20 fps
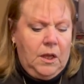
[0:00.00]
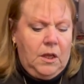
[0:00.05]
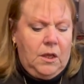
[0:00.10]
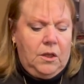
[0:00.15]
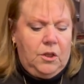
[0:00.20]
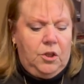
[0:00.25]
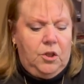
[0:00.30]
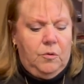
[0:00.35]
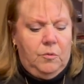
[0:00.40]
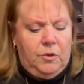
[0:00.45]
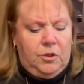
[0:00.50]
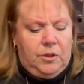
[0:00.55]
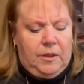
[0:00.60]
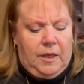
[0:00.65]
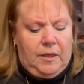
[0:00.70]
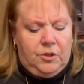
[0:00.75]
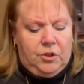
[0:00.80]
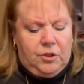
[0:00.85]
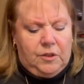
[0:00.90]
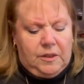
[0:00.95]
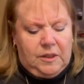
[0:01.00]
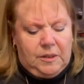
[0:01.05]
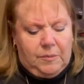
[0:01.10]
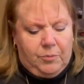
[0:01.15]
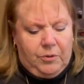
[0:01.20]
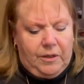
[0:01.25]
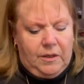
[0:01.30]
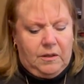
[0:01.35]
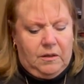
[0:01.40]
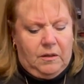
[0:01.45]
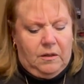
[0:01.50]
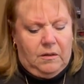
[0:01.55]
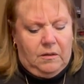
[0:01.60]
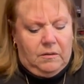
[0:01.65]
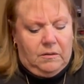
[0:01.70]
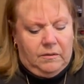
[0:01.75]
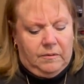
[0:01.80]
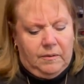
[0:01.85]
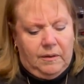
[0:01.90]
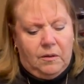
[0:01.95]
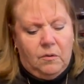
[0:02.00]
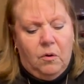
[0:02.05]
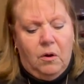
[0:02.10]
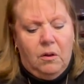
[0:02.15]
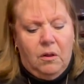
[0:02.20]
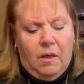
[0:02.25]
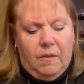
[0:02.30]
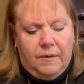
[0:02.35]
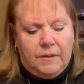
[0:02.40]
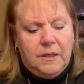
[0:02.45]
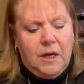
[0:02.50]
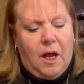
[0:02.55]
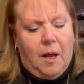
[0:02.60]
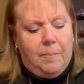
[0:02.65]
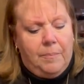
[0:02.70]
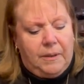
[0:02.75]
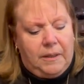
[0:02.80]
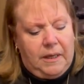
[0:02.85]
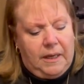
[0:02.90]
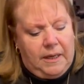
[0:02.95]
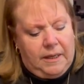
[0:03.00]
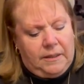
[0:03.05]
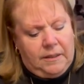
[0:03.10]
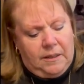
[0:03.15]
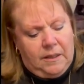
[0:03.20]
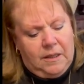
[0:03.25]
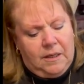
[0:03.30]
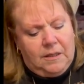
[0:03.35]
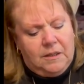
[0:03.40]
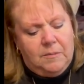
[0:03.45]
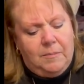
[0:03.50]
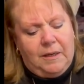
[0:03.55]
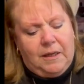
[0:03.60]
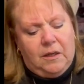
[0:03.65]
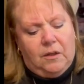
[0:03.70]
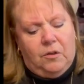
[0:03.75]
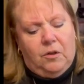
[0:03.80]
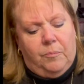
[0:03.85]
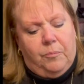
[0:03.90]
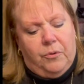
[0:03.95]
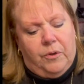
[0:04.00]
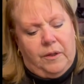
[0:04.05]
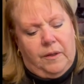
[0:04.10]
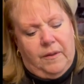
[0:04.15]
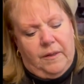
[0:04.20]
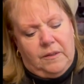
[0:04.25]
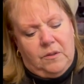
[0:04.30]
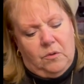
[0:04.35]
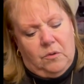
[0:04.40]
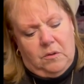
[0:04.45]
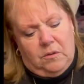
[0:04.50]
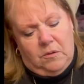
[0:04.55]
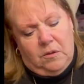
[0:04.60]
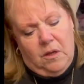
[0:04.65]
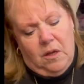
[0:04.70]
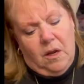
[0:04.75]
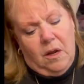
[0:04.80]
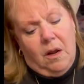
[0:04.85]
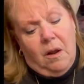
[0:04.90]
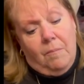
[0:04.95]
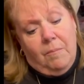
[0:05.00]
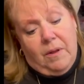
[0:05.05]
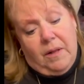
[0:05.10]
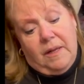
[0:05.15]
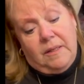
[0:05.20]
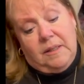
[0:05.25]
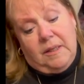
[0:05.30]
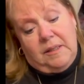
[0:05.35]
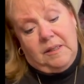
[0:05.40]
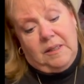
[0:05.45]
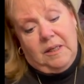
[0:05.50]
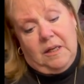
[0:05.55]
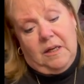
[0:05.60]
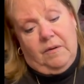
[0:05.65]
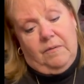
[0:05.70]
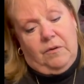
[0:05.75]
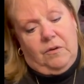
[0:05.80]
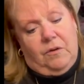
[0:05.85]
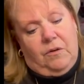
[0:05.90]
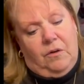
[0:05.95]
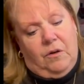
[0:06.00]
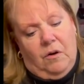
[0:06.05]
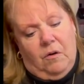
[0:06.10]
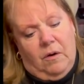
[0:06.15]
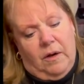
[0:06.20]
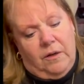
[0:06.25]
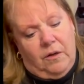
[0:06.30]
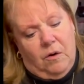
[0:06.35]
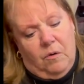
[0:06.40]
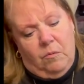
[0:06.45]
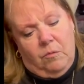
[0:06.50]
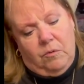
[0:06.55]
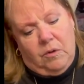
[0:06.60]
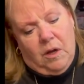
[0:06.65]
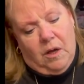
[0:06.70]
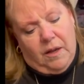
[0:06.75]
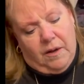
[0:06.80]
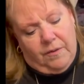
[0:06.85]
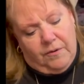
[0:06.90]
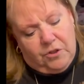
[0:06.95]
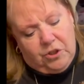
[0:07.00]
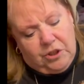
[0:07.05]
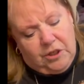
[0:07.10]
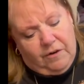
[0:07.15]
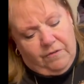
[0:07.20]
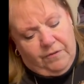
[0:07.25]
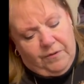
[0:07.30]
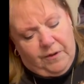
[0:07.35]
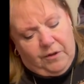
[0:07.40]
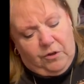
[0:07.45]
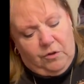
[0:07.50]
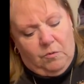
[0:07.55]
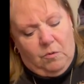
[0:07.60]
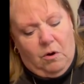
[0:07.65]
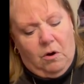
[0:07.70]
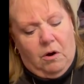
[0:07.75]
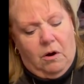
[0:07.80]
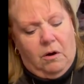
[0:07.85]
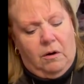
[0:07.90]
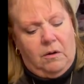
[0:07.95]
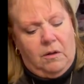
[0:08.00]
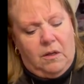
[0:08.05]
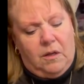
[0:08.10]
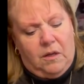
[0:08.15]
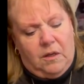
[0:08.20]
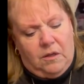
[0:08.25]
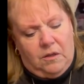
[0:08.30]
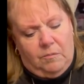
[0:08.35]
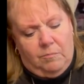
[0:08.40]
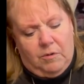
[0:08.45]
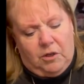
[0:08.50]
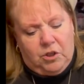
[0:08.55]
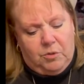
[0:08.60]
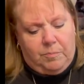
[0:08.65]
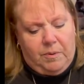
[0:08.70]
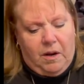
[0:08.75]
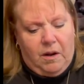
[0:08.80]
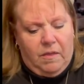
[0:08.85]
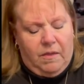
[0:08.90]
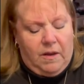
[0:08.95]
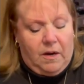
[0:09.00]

You would then just sprinkle it all on the top again. Make it look pretty, that's all. But as I said, you know, I know kind of the chef that you are, much better than